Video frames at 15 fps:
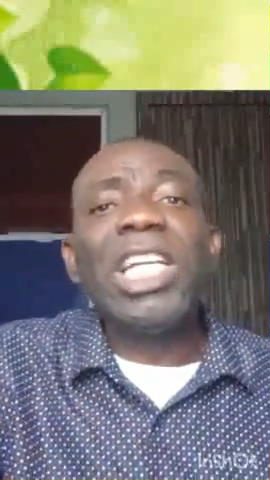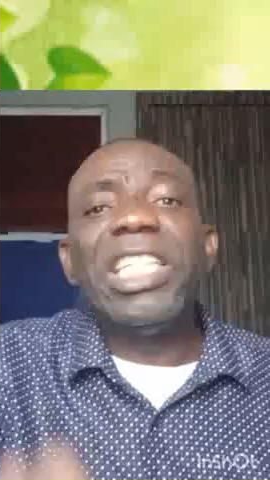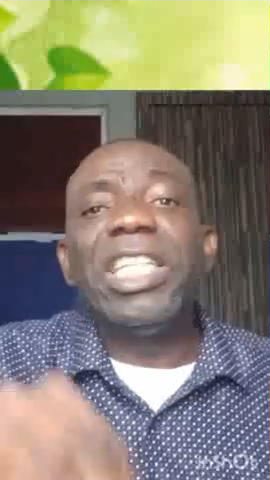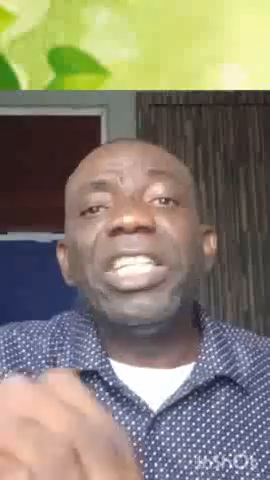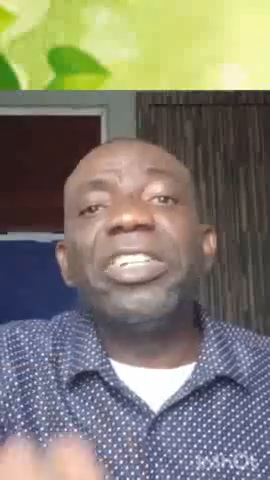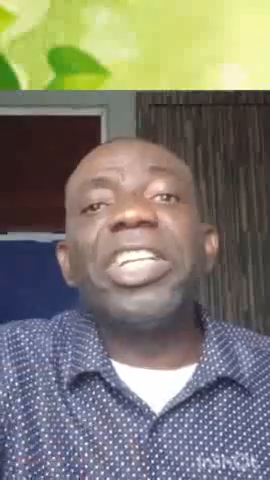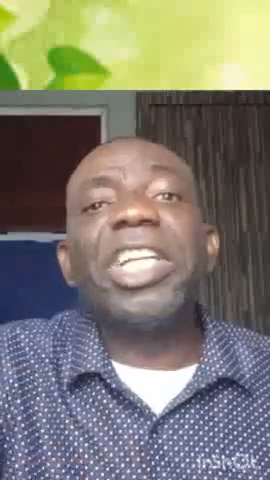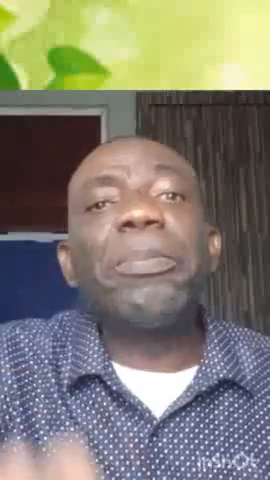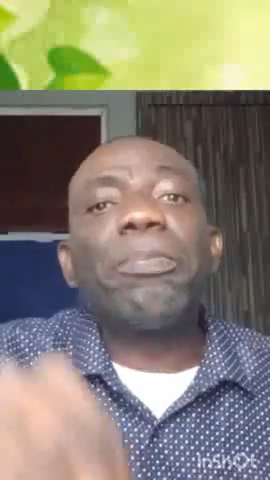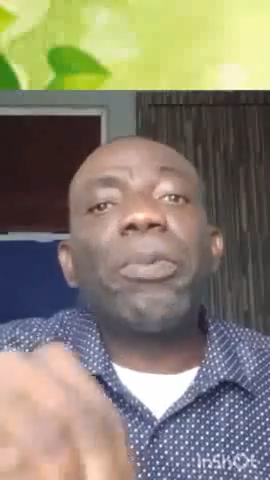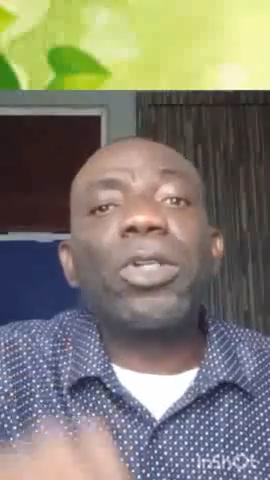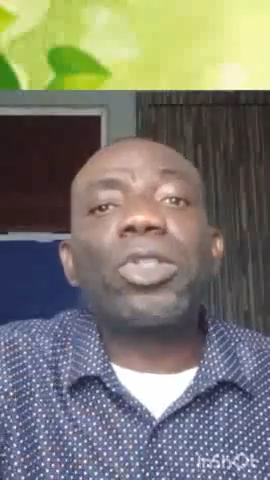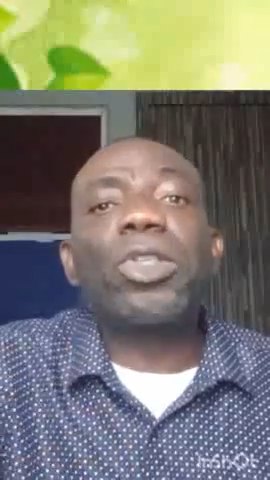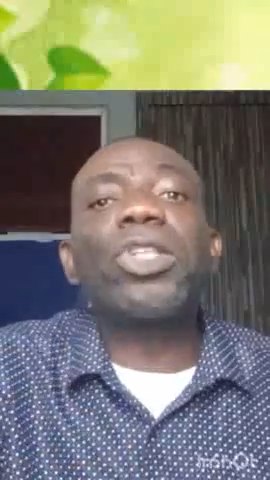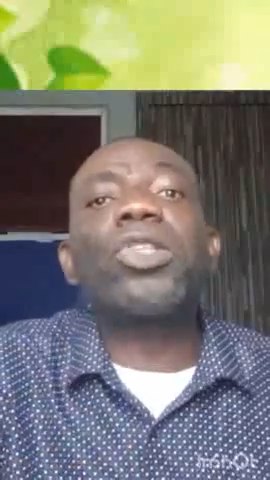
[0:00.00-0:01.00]
the real
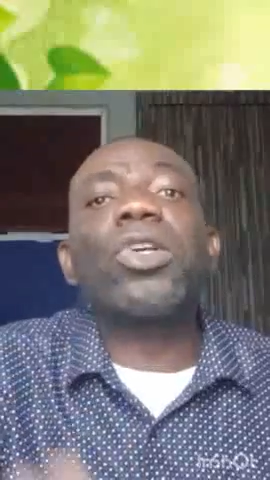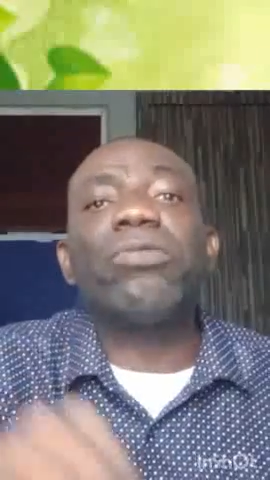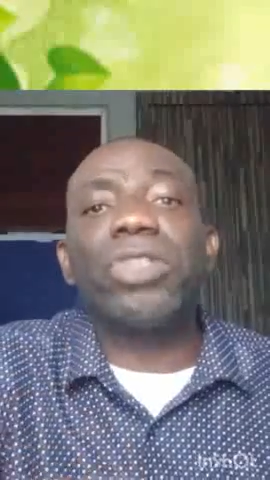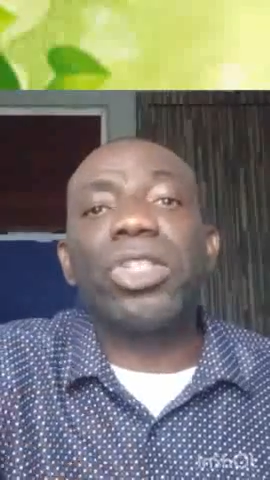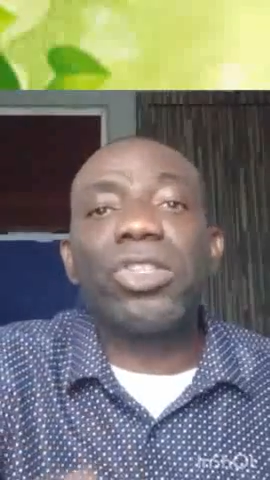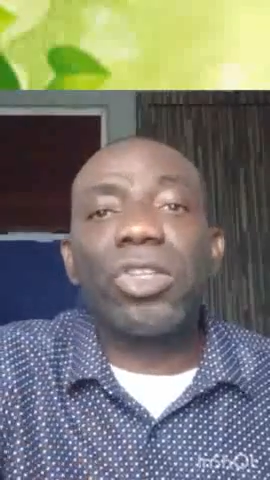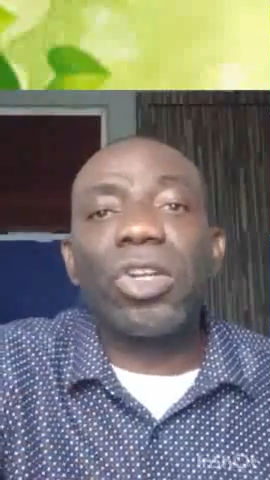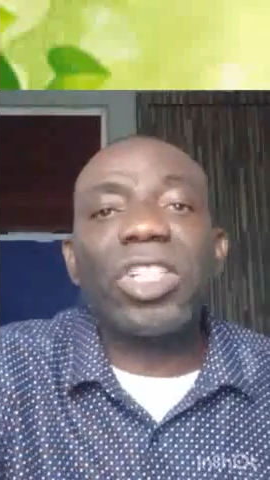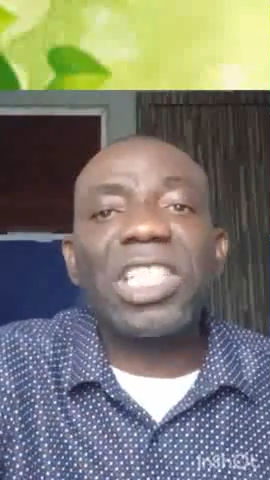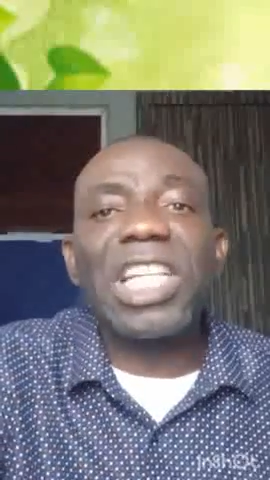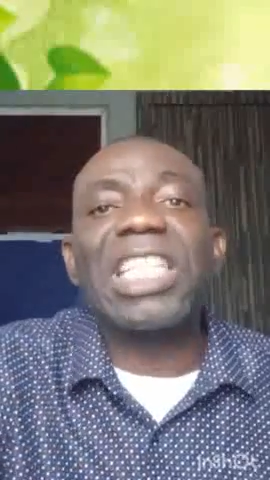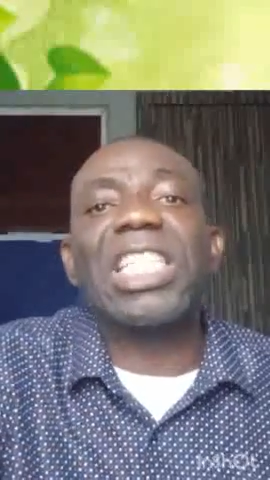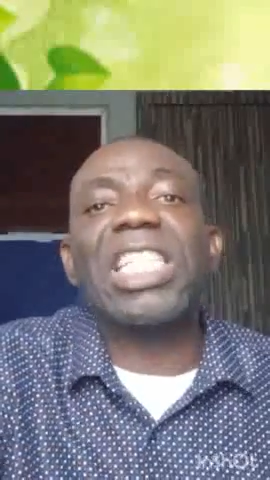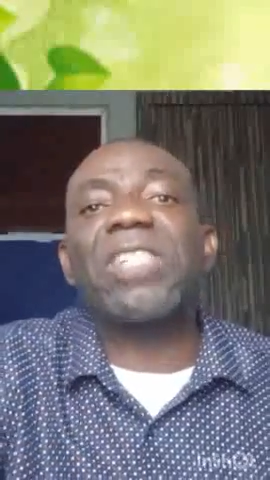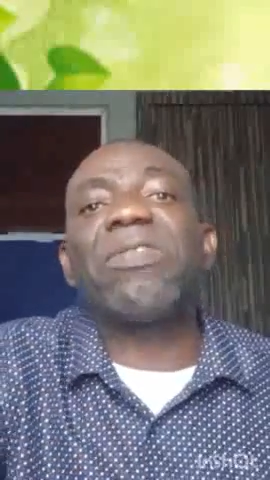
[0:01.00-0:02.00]
portrait of Jesus
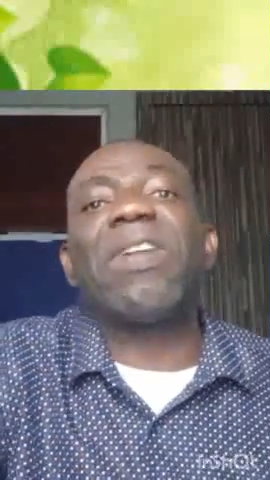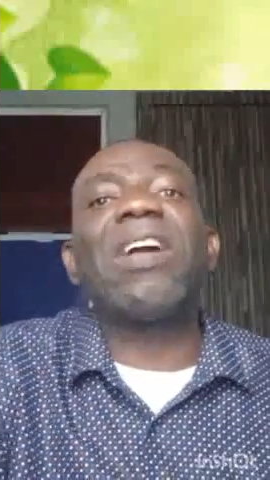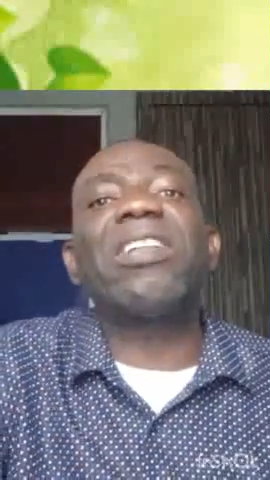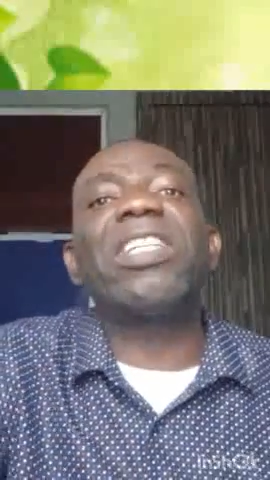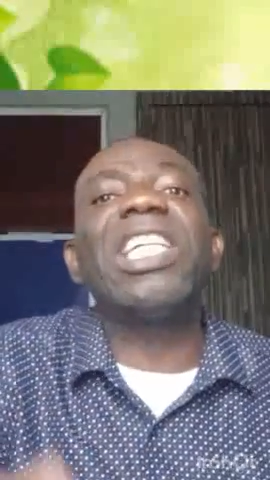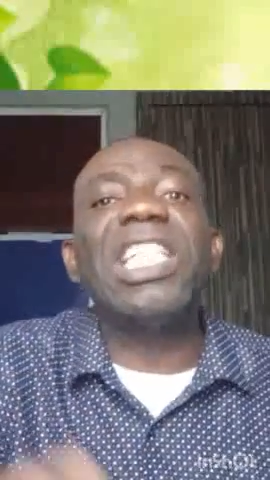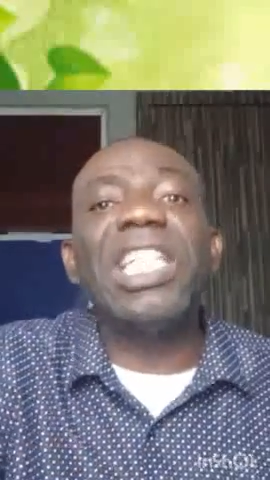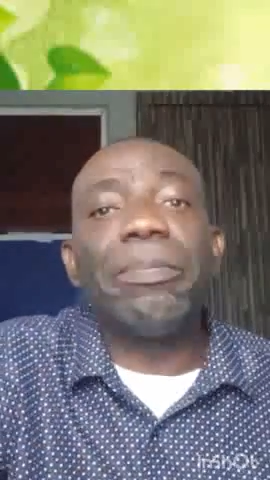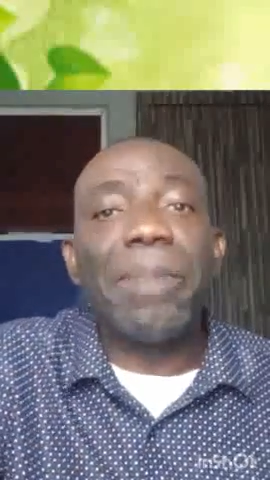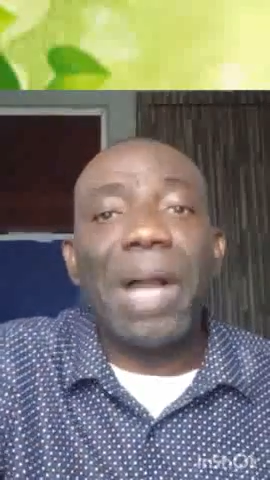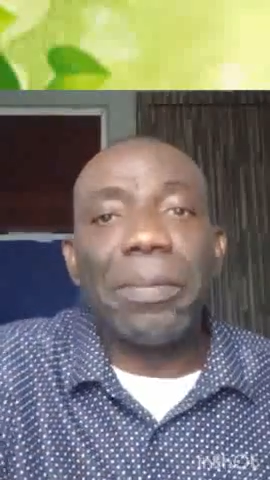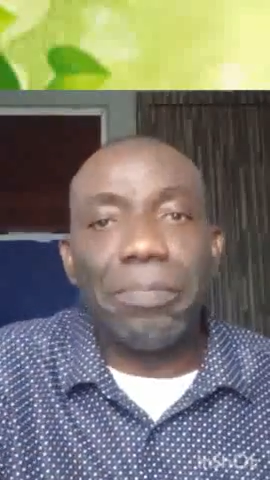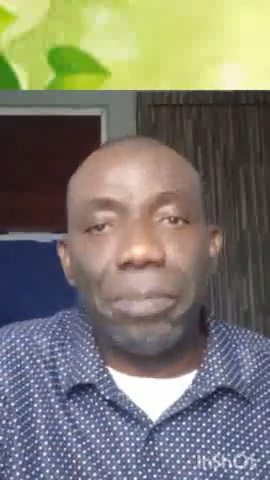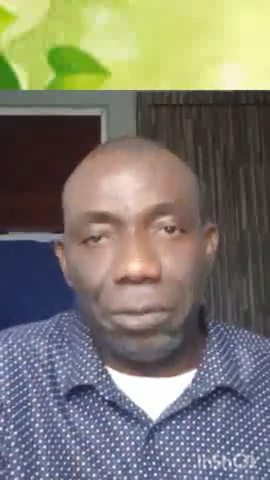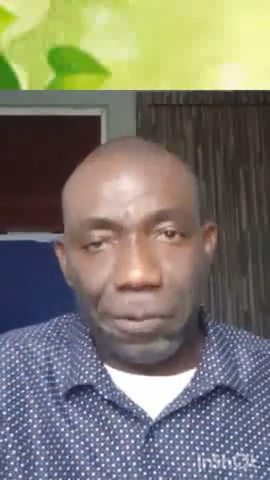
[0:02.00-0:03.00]
that is found in the
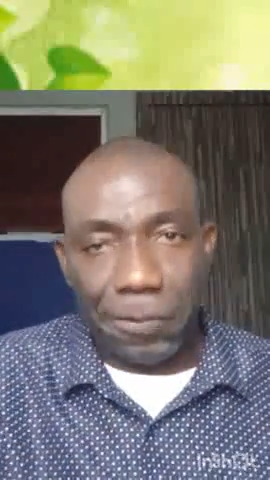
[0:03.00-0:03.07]
Bible.